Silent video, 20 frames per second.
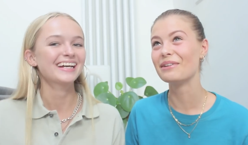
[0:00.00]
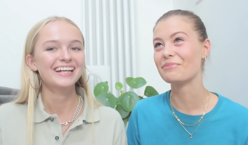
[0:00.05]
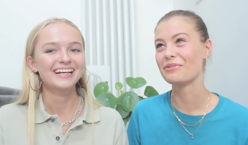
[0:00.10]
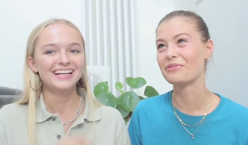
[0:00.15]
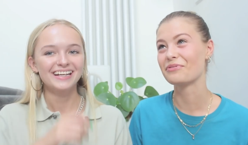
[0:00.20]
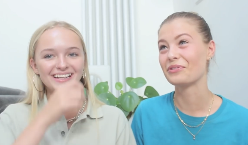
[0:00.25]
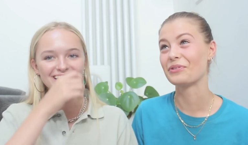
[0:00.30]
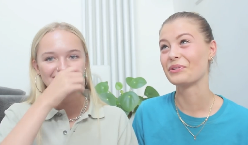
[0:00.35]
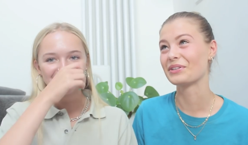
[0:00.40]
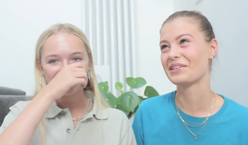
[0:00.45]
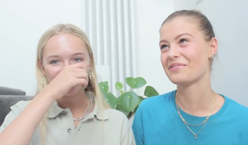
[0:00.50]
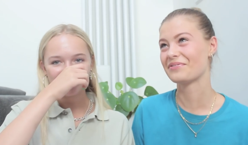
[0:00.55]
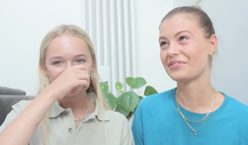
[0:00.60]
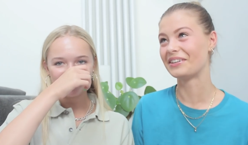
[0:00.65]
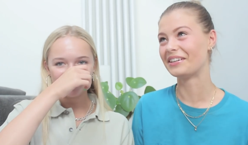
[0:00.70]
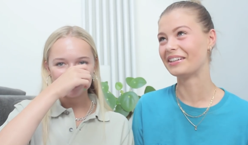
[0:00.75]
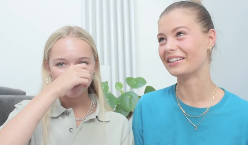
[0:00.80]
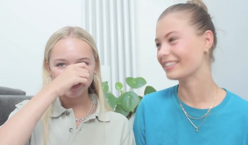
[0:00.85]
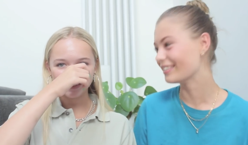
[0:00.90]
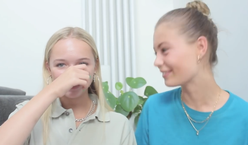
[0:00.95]
Speaker 1: number
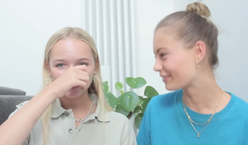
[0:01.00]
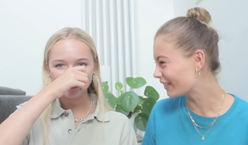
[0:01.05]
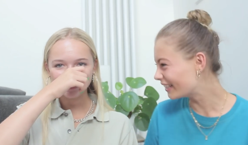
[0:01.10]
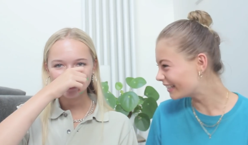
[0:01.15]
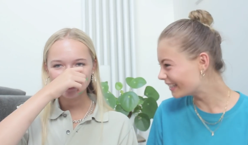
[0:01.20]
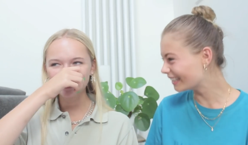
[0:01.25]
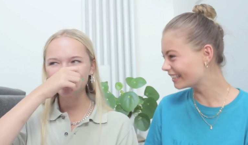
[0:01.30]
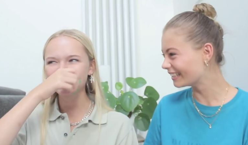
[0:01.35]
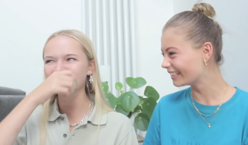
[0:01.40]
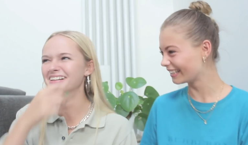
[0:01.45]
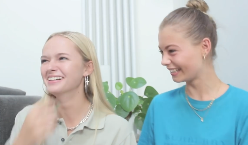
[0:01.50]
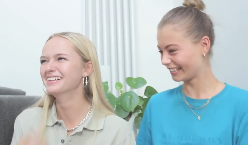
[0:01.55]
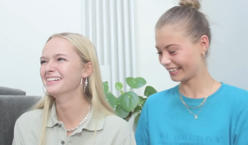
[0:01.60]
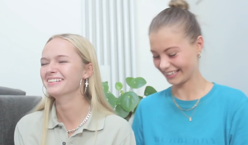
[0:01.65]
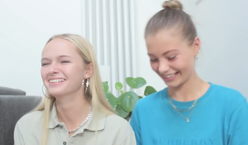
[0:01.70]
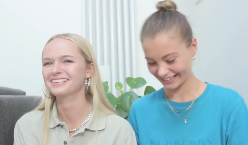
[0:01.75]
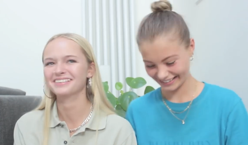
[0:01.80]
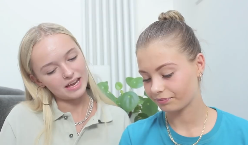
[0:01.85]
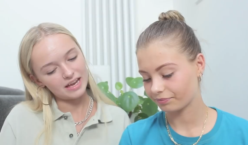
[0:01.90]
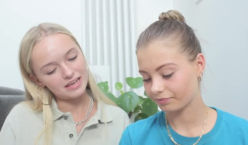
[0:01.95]

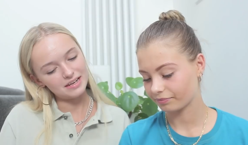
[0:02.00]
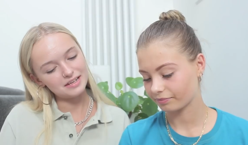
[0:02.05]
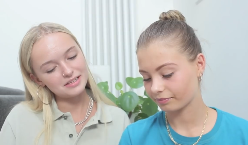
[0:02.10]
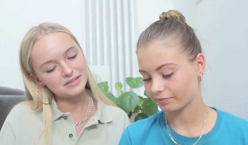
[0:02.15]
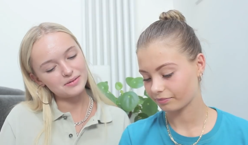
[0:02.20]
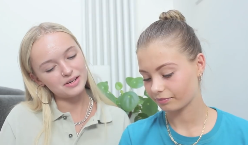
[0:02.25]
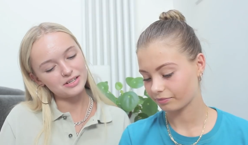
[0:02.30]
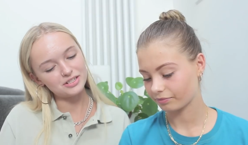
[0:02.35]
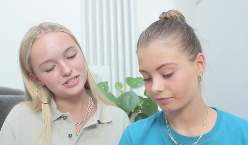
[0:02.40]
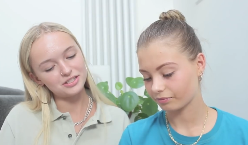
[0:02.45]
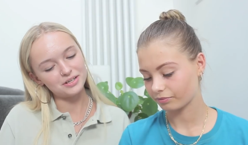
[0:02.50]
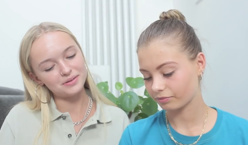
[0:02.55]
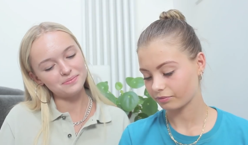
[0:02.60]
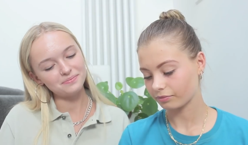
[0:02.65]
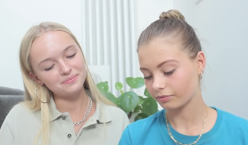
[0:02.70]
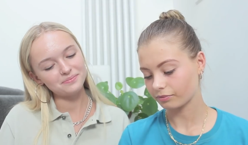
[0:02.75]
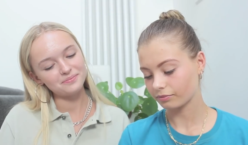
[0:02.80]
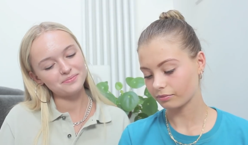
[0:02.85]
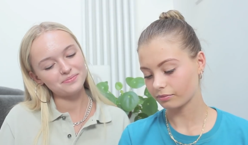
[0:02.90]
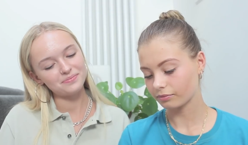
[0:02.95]
forty-five.
Speaker 2: Okay, next
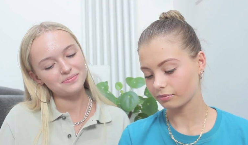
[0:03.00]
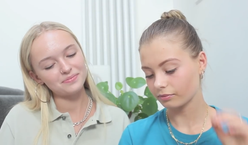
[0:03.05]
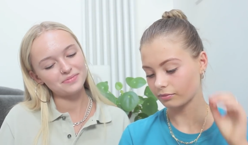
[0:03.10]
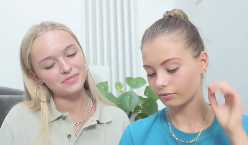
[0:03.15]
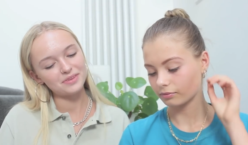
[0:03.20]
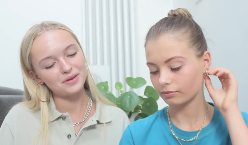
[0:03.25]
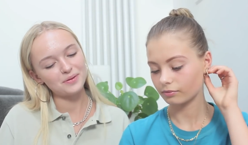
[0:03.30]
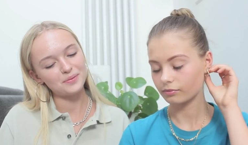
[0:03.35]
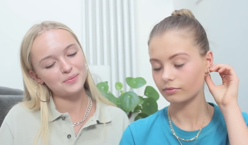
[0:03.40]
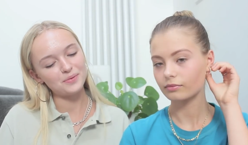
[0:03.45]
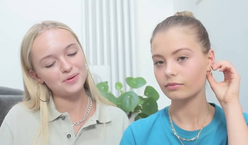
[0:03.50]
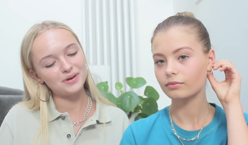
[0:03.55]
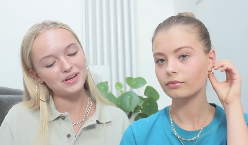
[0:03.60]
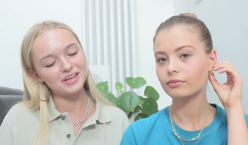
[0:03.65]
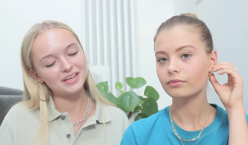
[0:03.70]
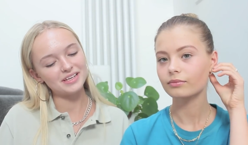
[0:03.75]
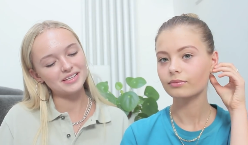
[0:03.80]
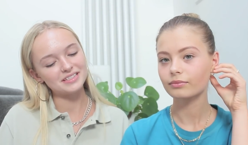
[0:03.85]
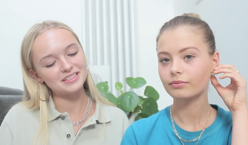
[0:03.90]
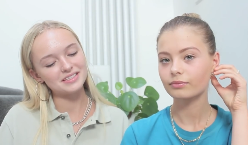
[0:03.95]
question. What
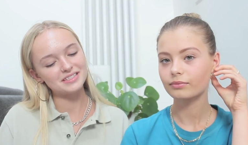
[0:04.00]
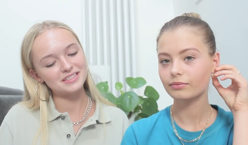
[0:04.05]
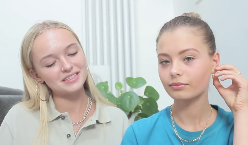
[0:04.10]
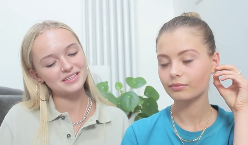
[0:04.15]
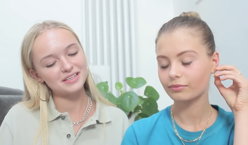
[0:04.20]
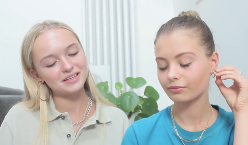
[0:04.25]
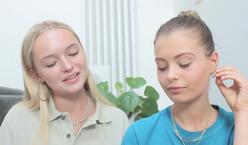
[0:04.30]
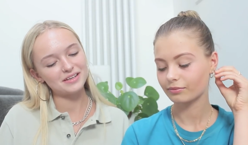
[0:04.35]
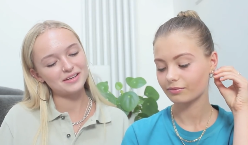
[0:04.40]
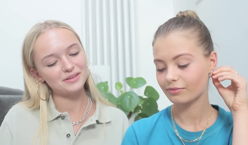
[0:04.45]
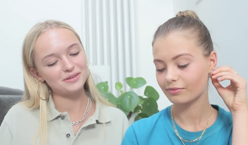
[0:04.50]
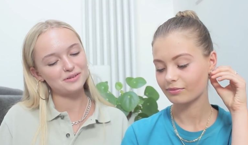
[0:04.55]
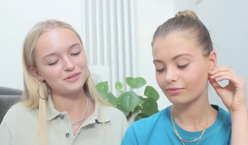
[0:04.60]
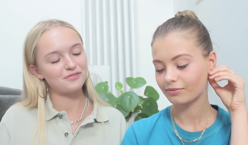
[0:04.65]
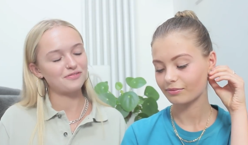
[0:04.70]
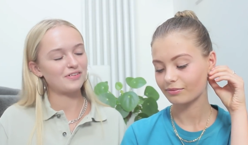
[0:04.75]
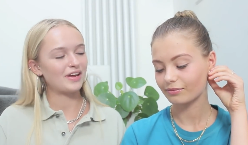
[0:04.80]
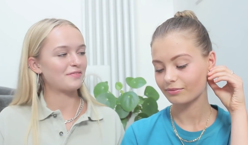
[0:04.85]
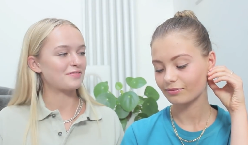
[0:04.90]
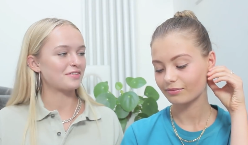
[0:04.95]
is your
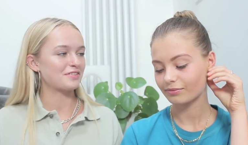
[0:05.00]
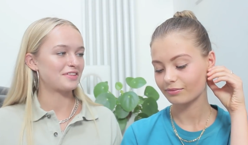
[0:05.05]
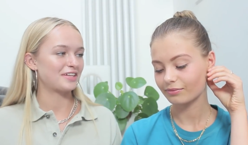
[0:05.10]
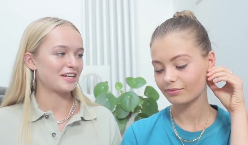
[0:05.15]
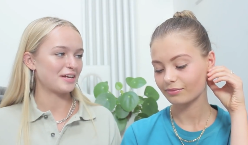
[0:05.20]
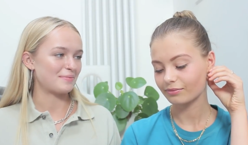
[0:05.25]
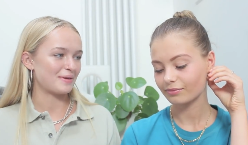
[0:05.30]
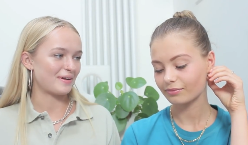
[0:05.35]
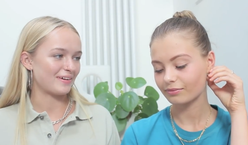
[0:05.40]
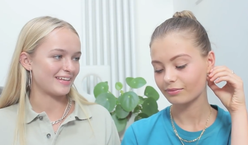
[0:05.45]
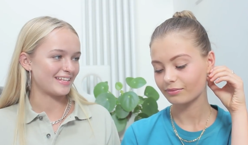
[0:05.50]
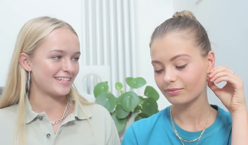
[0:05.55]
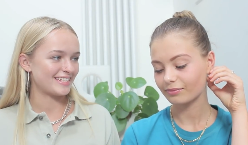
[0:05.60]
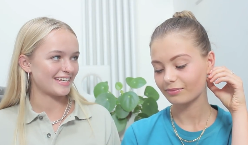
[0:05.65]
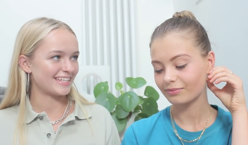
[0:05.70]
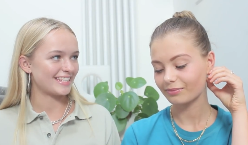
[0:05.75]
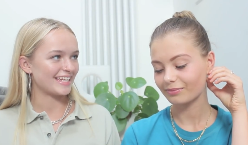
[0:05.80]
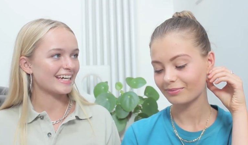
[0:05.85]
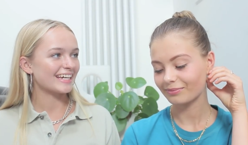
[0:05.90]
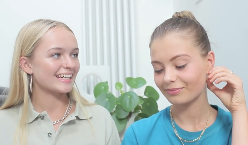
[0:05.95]
favourite thing about
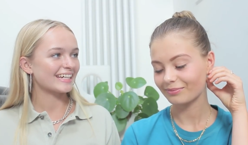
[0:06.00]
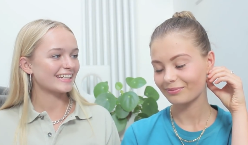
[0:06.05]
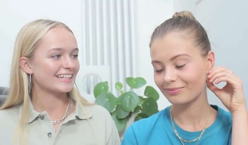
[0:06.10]
each other?